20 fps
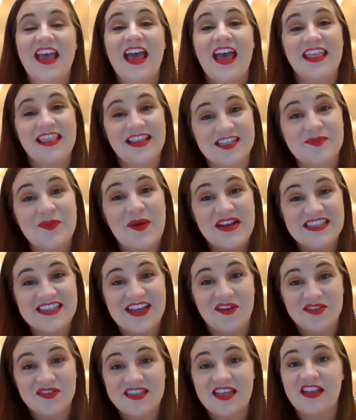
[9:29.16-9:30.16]
and this might
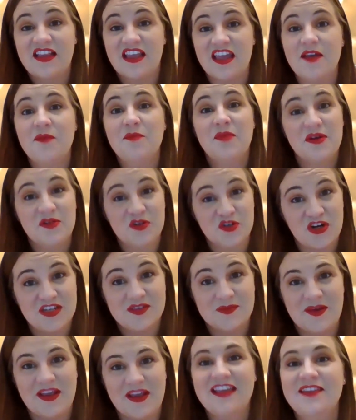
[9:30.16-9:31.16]
sound silly, but trust
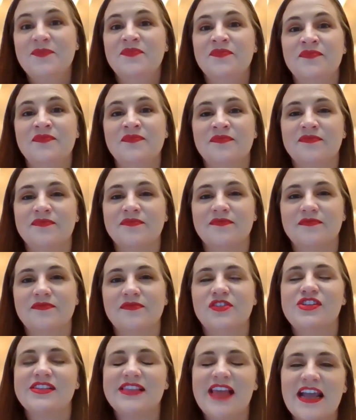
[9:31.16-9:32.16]
me,
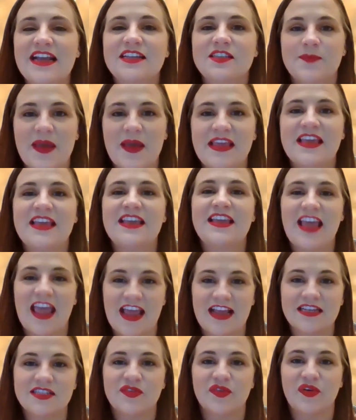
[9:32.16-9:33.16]
she likes making
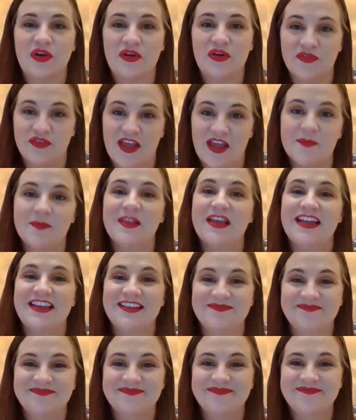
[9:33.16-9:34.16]
cakes for her family.
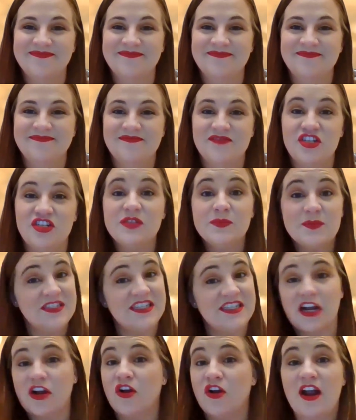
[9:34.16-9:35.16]
She's been
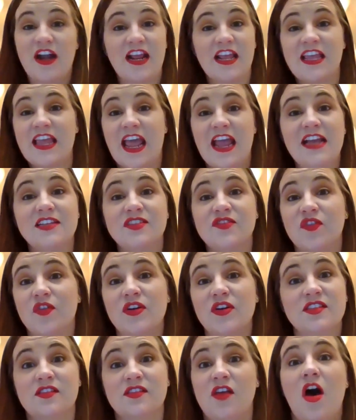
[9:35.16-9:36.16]
decorating cakes for
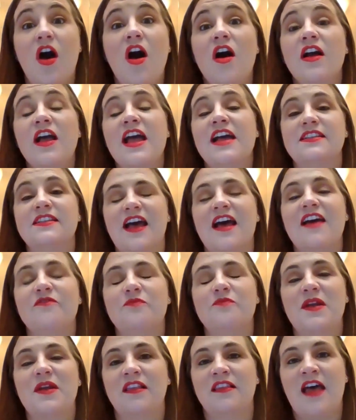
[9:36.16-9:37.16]
as long as I've
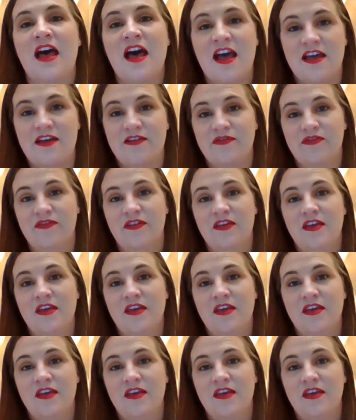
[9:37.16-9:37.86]
been alive.